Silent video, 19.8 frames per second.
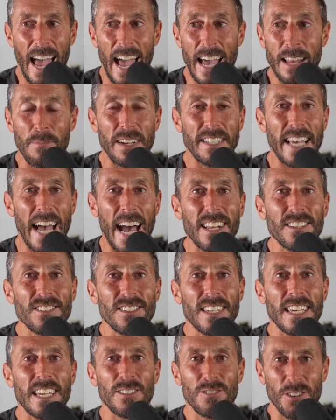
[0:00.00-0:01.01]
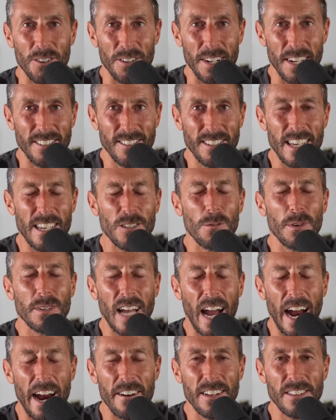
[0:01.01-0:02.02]
And my dad is an internist. He's a
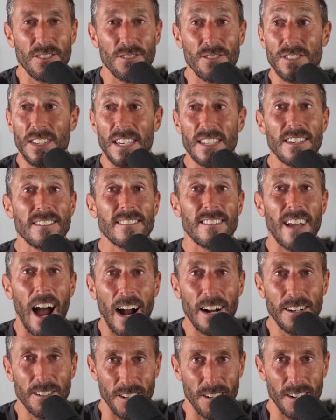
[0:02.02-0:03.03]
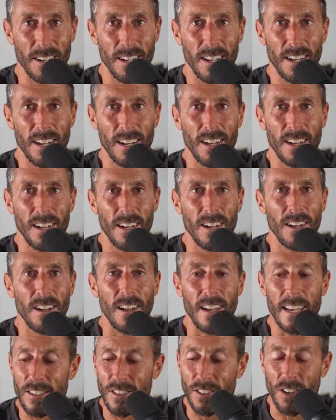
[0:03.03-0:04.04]
retired internist. He's a doctor.
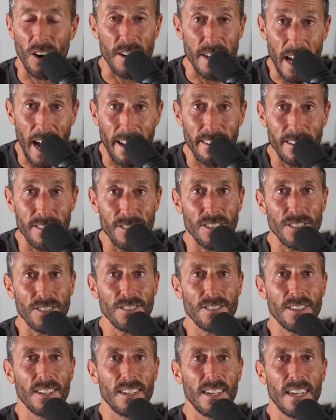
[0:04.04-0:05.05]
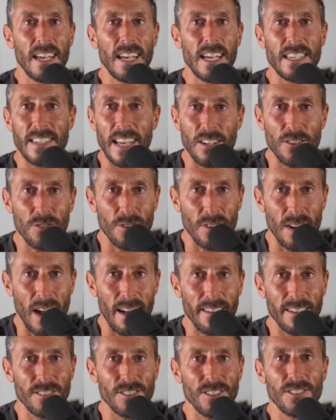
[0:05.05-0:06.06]
His cardiologist, his
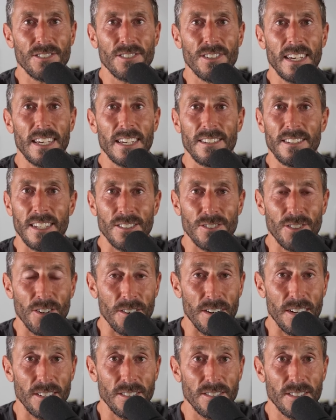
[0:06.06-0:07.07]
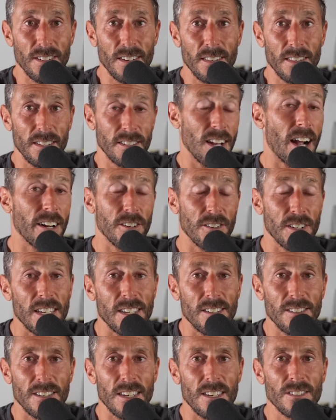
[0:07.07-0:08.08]
endocrinologist, his internist, the doctor
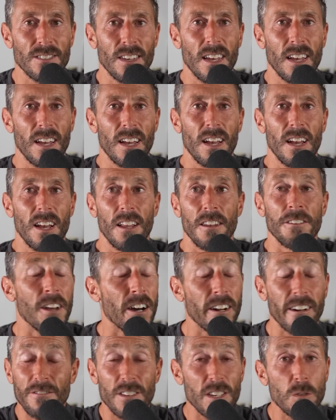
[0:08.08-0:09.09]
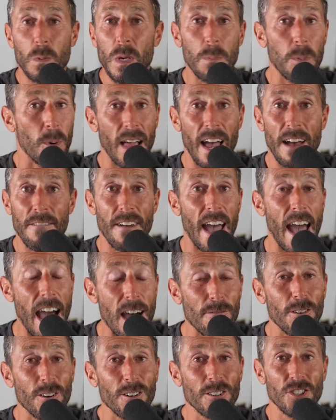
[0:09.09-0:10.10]
he sees, none of these people have
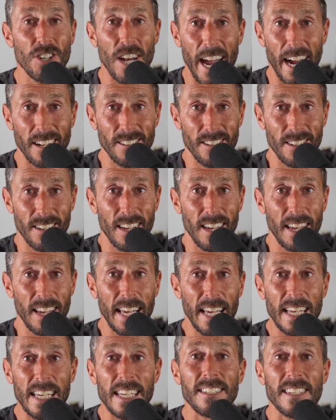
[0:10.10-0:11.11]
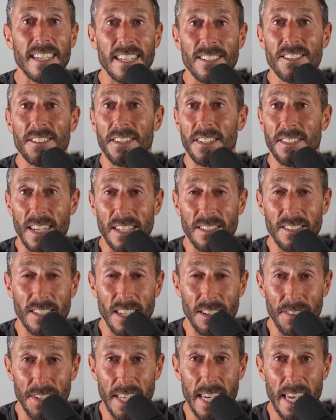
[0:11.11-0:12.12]
ever checked his insulin
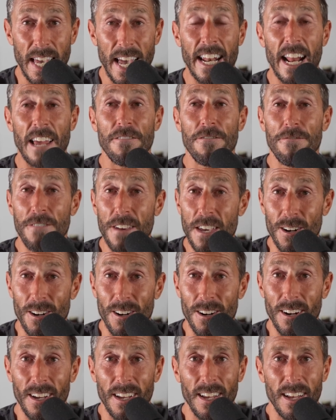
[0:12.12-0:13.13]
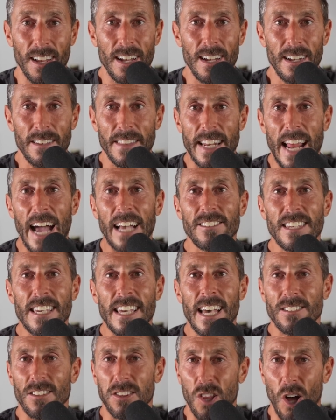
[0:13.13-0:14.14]
sensitivity. And I fear that as he
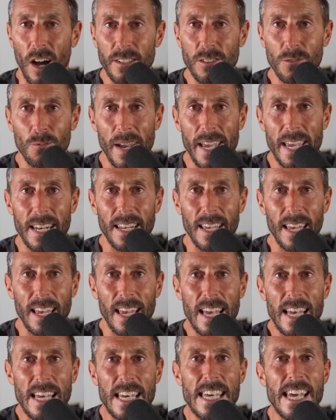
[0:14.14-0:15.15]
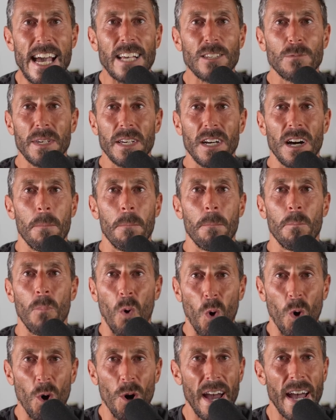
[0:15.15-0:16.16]
has lost weight, he has become
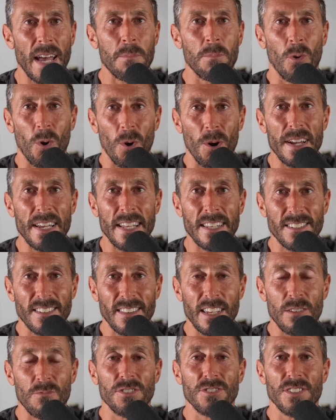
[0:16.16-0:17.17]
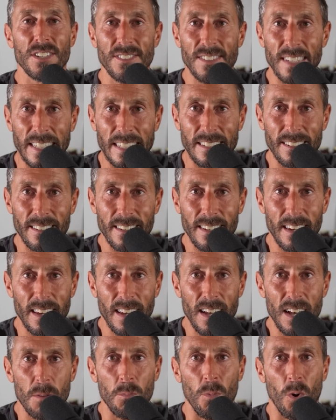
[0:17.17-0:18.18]
more and more insulin resistant,
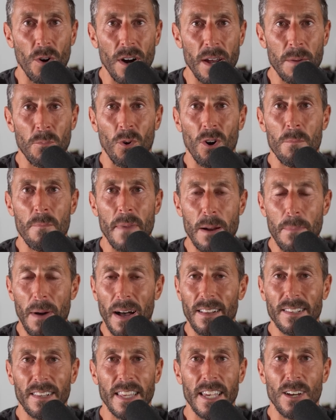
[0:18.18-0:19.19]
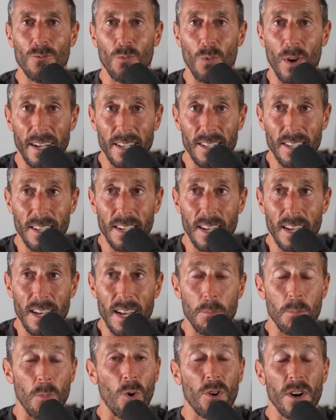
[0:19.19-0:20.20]
more and more metabolically unwell,
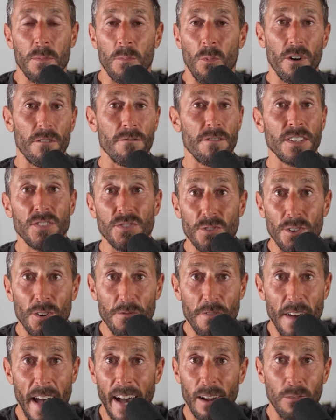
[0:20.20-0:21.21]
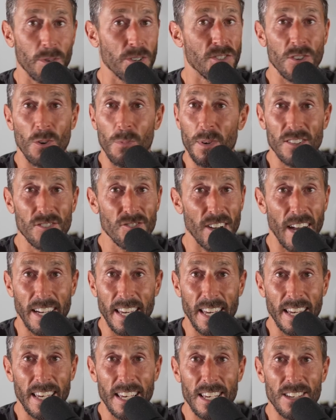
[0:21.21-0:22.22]
more and more visceral fat, which nobody's
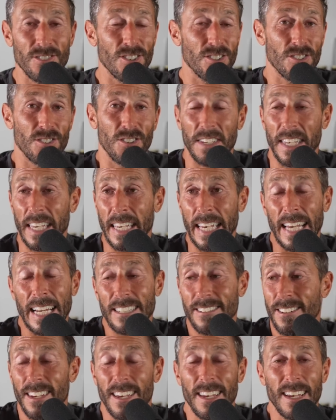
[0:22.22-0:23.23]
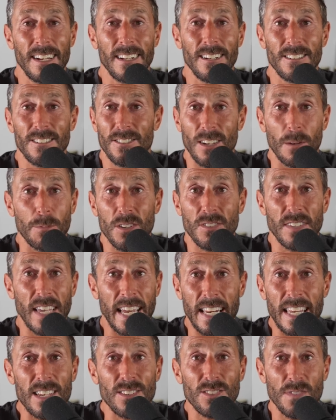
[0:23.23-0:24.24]
checking. He's just looking at
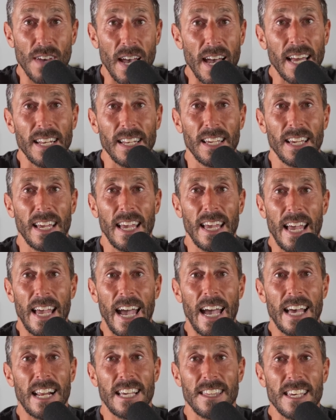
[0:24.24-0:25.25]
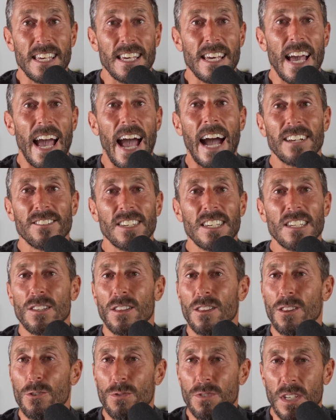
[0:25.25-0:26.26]
subcutaneous fat. And I think as he's
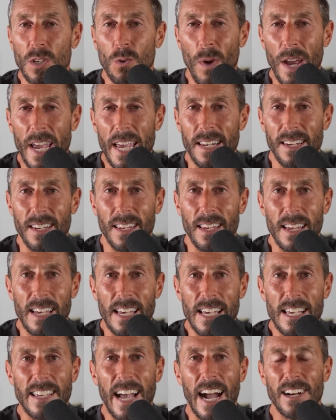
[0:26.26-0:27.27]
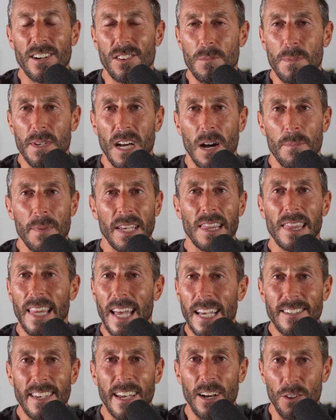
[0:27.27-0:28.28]
losing weight, he's actually becoming
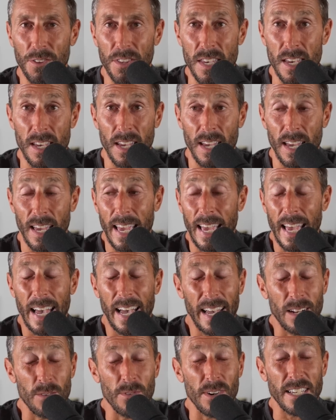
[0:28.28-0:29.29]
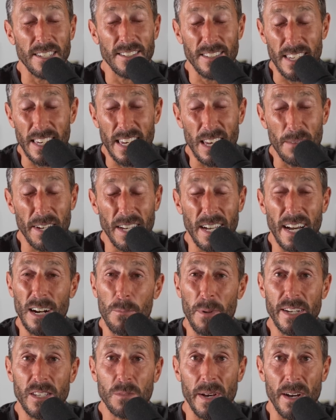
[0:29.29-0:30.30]
less healthy. And when I see him, it kind
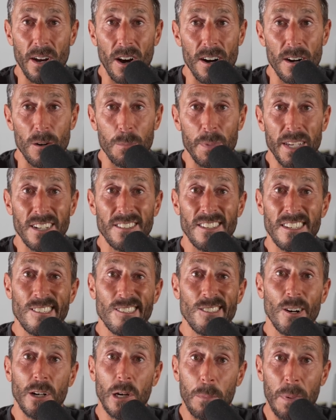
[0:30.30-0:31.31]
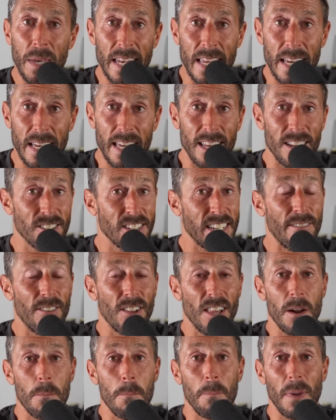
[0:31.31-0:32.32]
of breaks my heart because he's sarcopenic. He doesn't have a
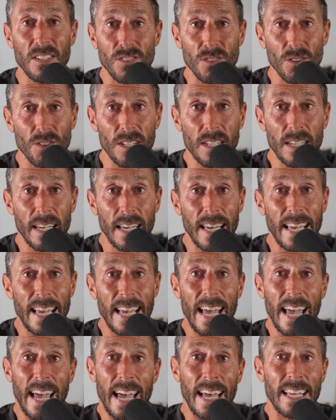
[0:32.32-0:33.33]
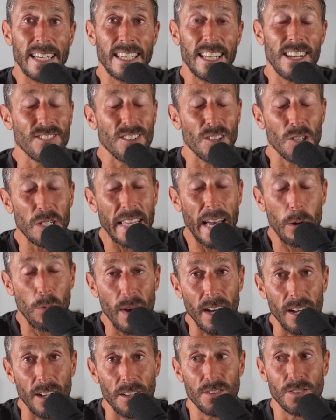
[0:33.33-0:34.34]
lot of muscle and he doesn't look that
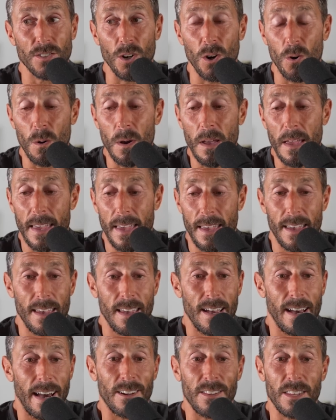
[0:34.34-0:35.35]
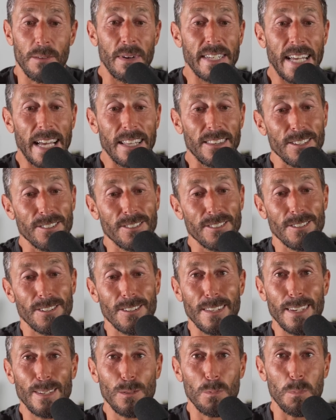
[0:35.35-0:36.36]
well. So I don't think my dad listens to
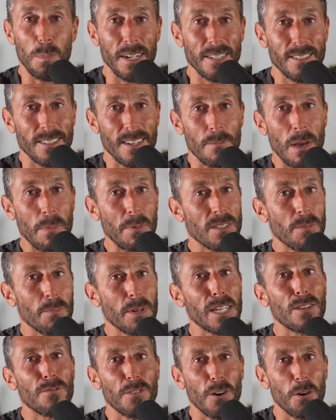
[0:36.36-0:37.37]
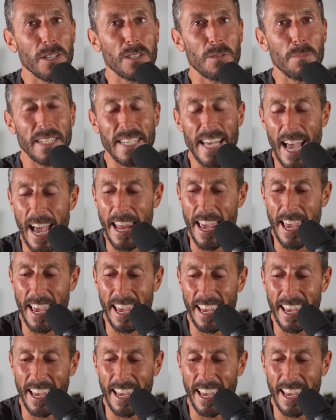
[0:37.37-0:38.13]
this, but uh, maybe somebody can forward it to my dad